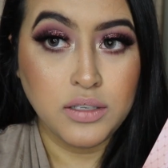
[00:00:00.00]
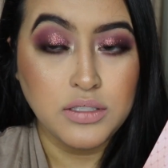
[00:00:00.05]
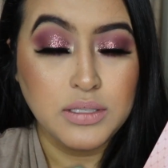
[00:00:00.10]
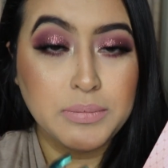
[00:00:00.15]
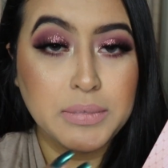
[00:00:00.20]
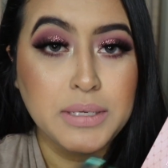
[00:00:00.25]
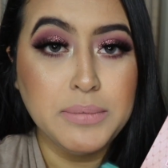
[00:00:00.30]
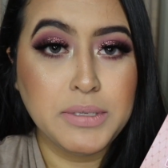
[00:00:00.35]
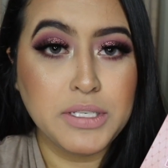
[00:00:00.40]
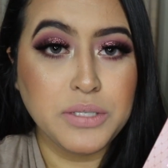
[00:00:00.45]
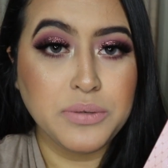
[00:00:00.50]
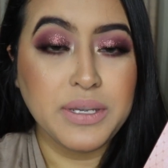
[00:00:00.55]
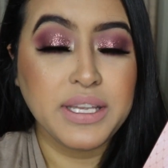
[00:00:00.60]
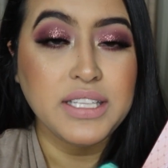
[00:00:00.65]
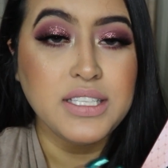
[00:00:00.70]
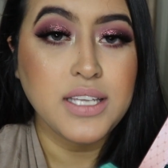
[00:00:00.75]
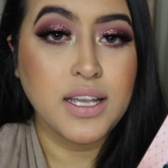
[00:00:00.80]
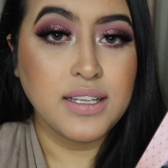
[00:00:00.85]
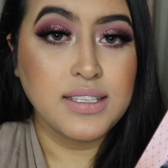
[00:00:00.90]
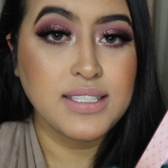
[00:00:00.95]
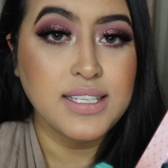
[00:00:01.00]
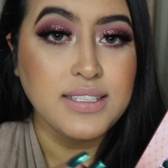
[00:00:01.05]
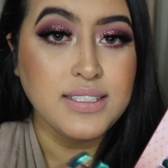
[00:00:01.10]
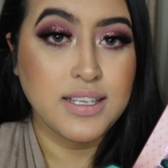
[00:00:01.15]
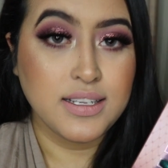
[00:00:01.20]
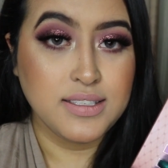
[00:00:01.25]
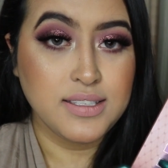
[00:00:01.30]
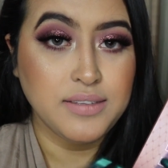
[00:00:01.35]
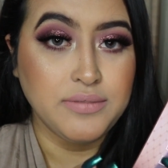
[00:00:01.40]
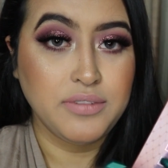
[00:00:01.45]
So I'm going to be doing tons and
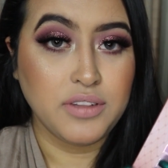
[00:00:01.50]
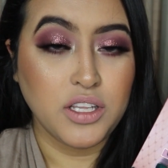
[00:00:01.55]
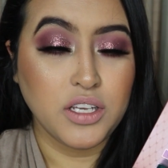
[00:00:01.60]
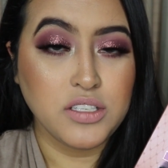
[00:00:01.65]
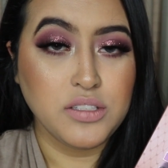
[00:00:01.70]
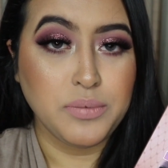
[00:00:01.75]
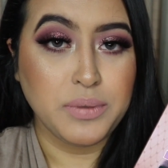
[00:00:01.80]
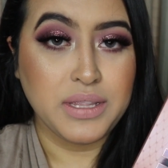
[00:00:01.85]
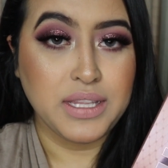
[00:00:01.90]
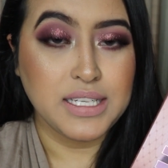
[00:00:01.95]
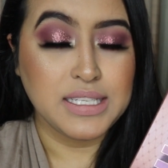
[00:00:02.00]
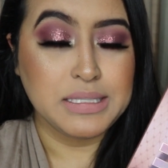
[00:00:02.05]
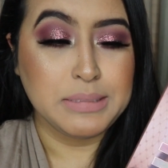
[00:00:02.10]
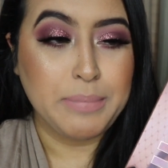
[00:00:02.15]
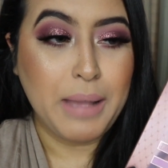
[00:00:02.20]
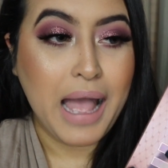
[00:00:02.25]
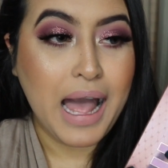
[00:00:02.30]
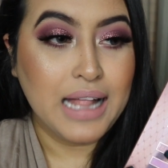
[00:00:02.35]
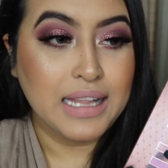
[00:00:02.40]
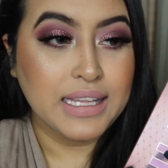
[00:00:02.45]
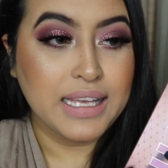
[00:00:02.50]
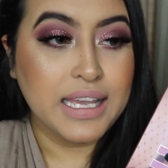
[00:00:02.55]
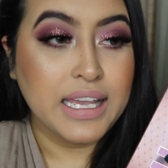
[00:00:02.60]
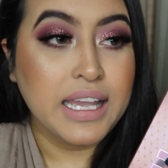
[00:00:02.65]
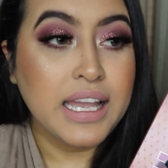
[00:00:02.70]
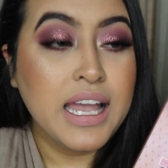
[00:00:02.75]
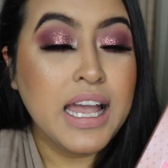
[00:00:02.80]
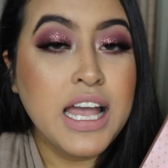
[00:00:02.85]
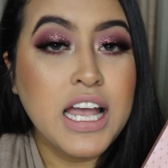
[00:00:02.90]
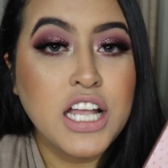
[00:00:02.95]
tons of looks with this palette